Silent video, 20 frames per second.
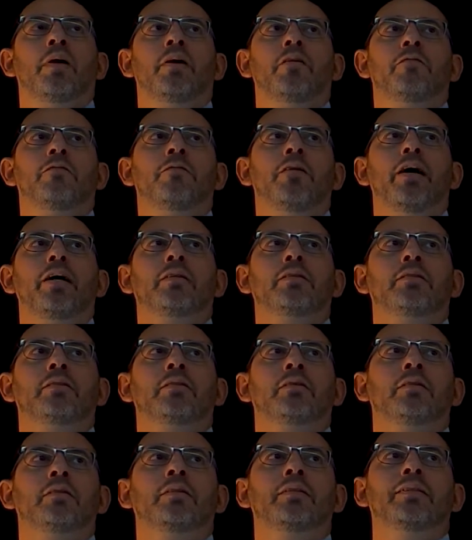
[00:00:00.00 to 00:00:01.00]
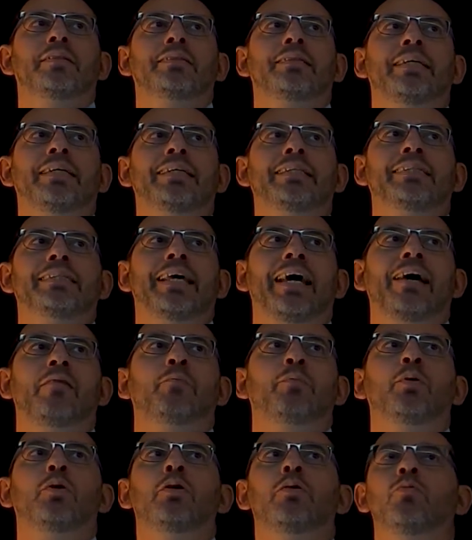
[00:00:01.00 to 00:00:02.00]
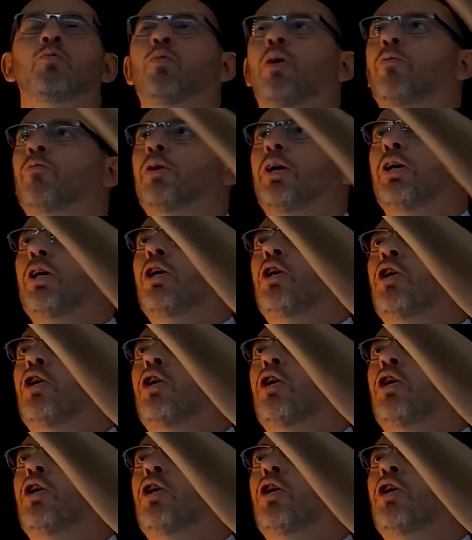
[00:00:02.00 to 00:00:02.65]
In fact, this is an example where we are